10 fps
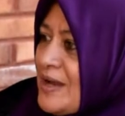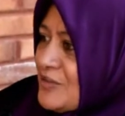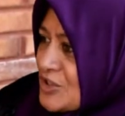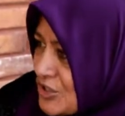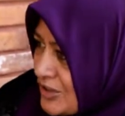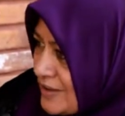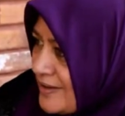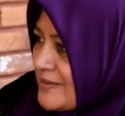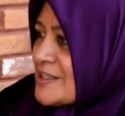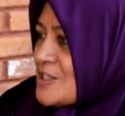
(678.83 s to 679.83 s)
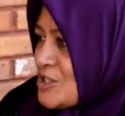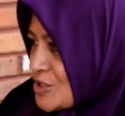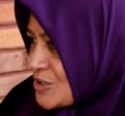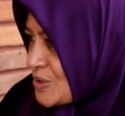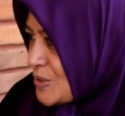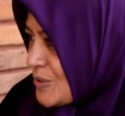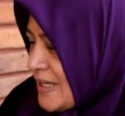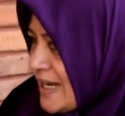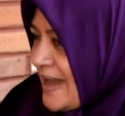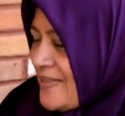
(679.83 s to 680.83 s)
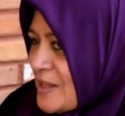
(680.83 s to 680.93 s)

you have a sheikh that teaches you.